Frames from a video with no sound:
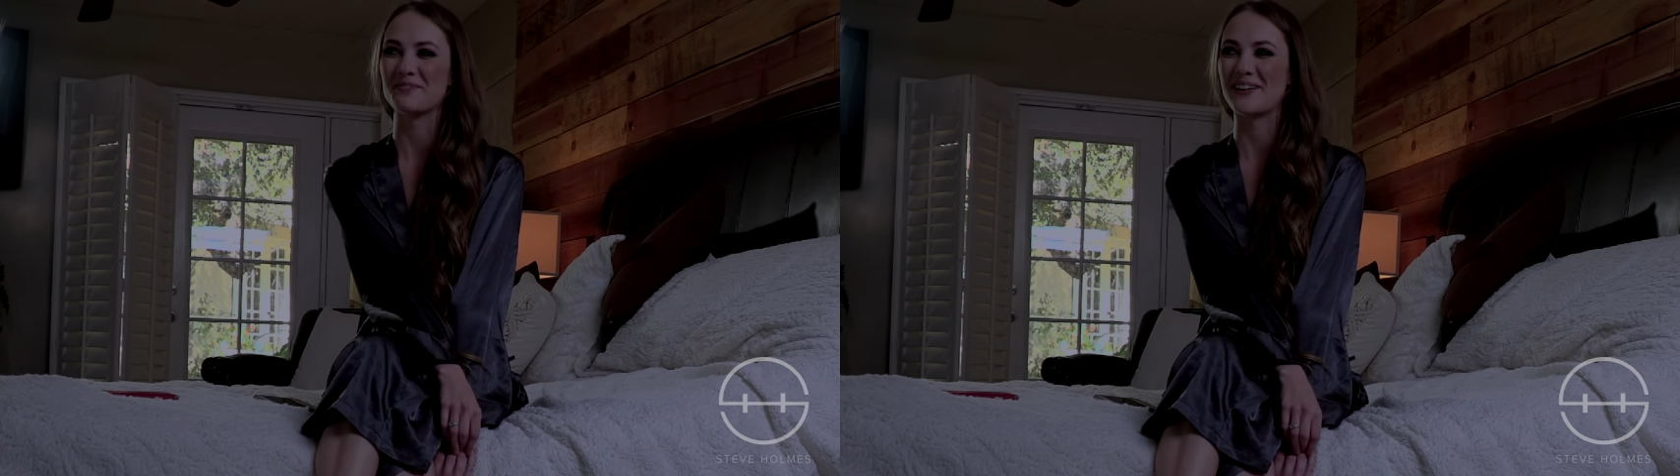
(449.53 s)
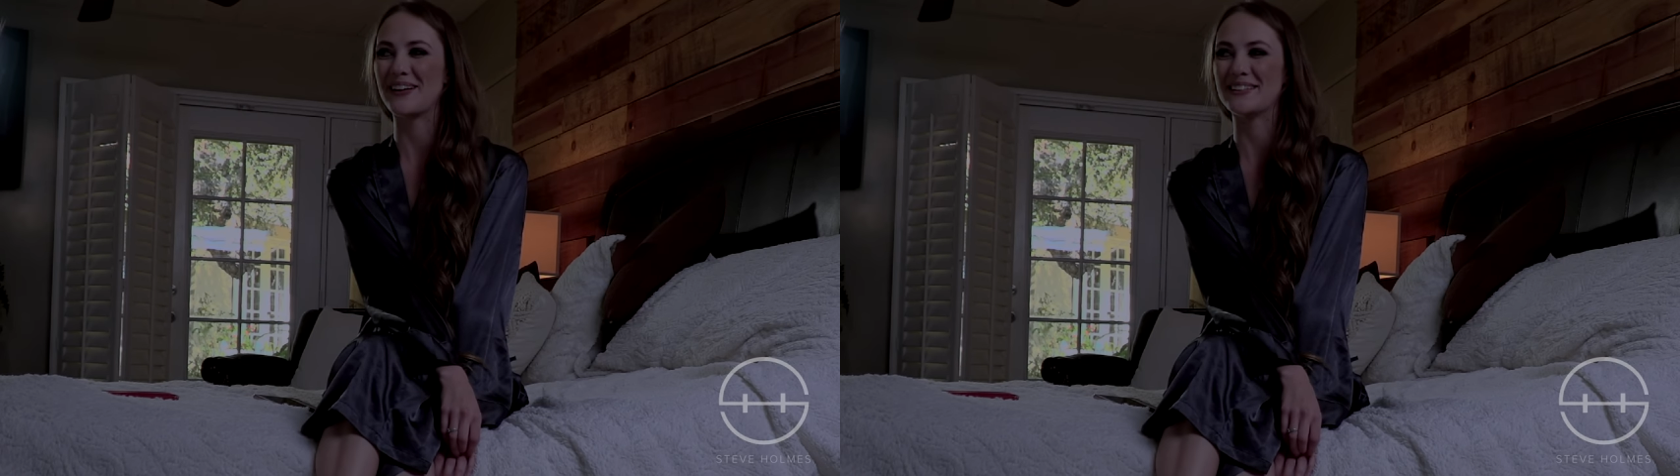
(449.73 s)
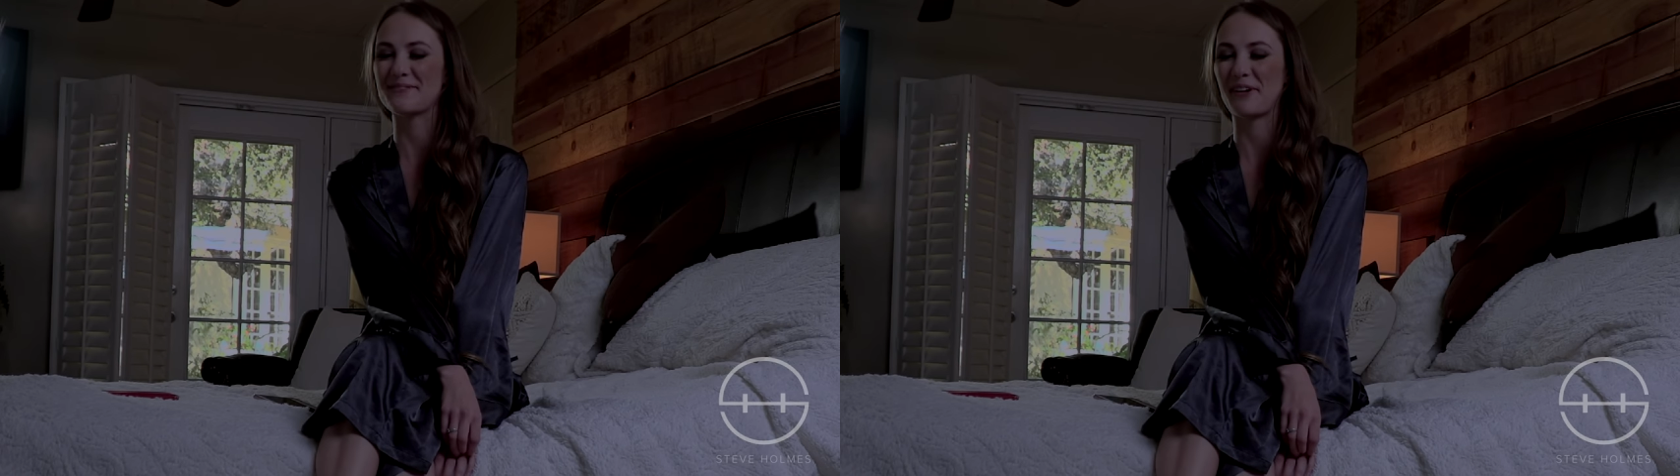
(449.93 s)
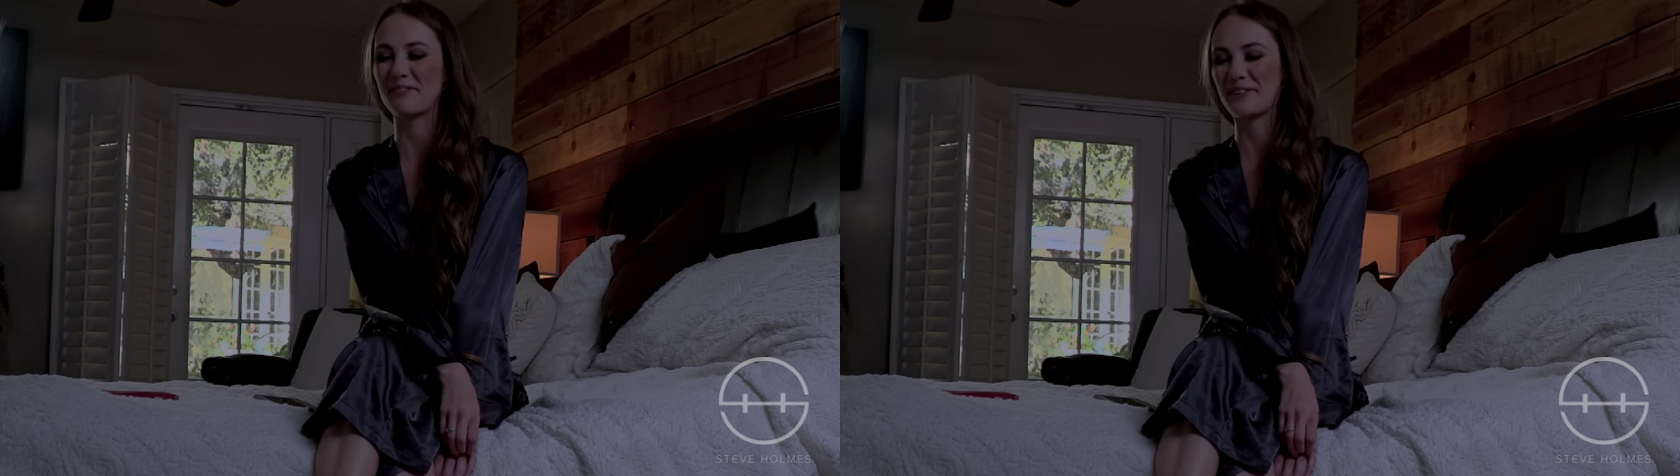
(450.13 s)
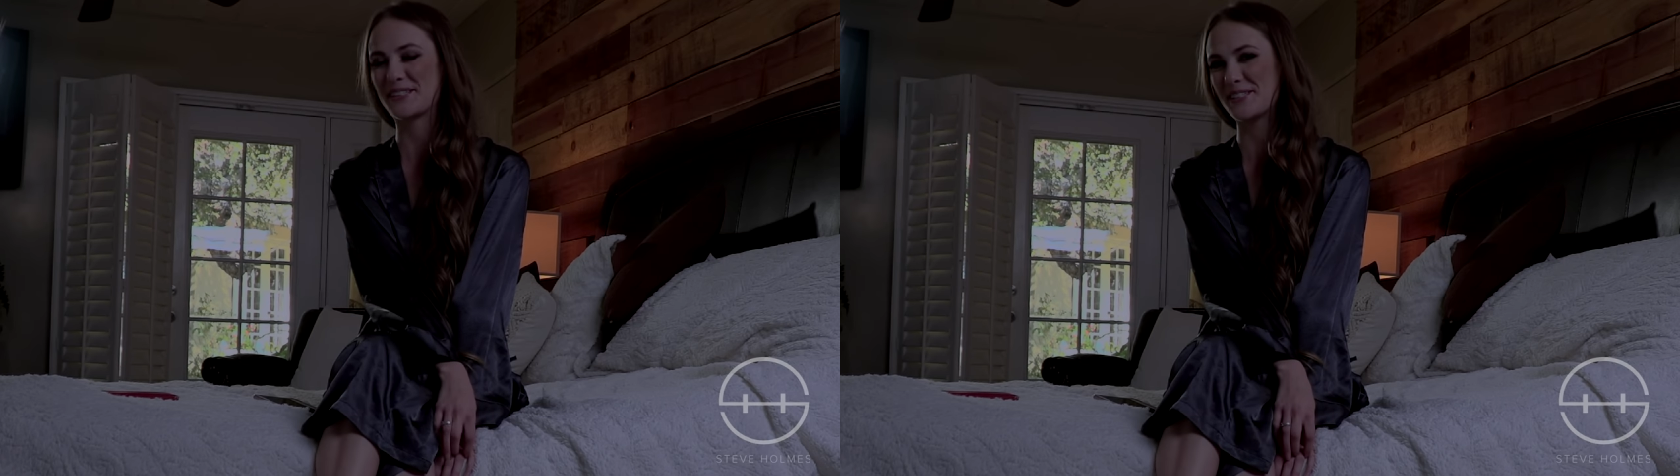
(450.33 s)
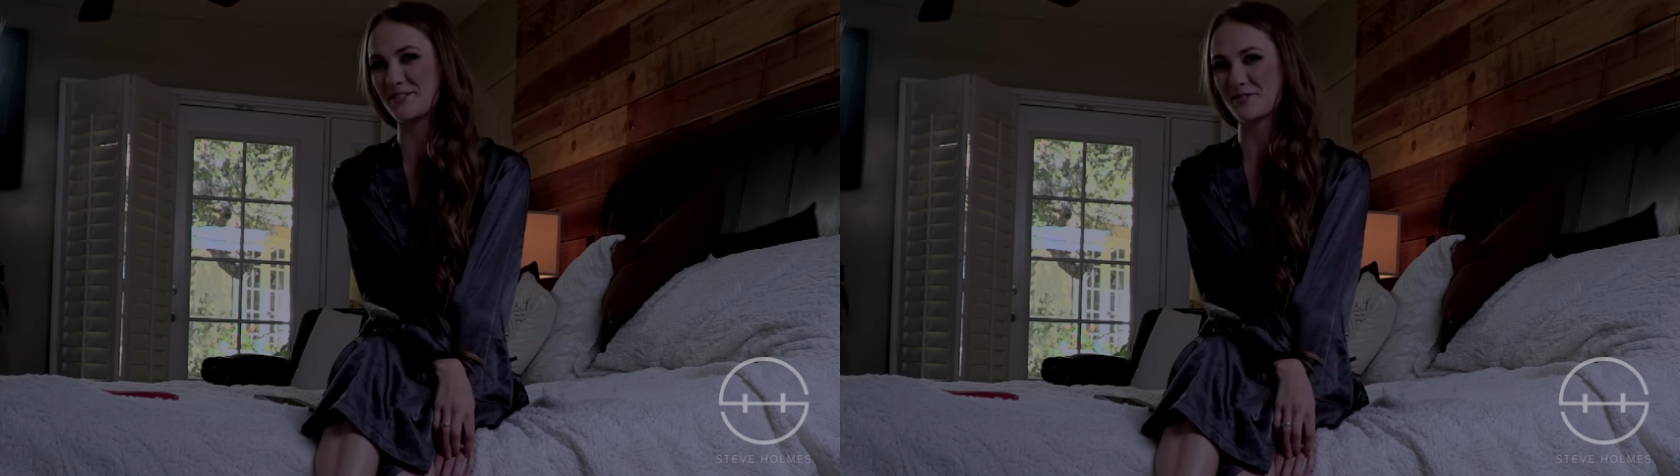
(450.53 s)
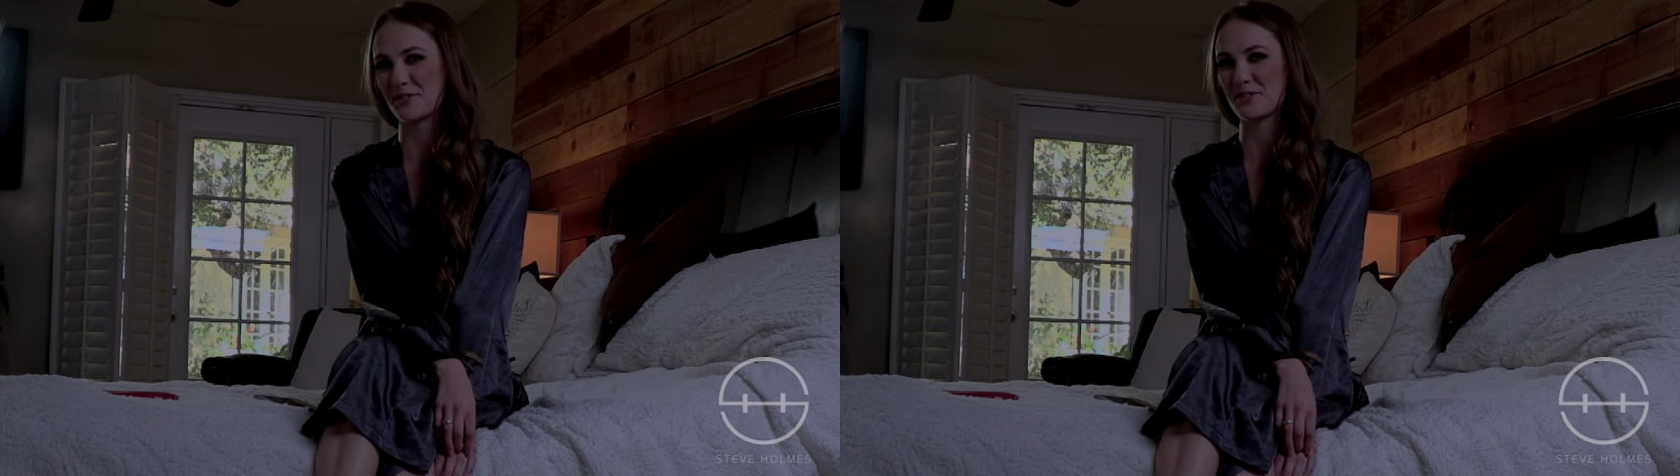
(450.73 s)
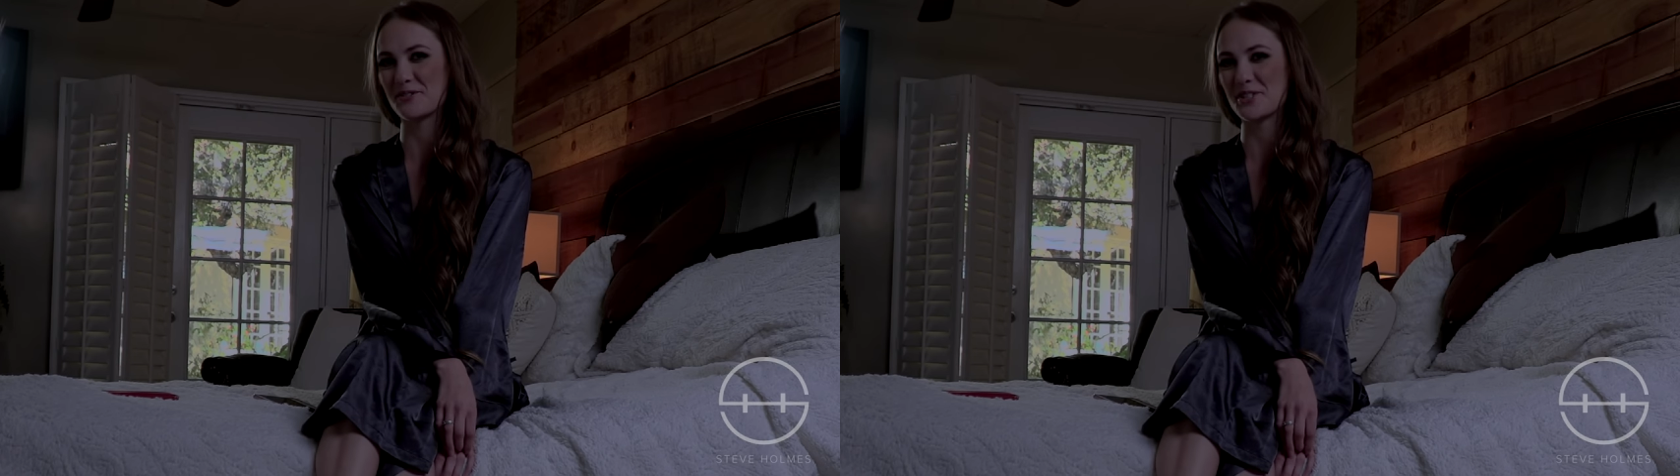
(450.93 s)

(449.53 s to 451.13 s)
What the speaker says: I did my first nude photo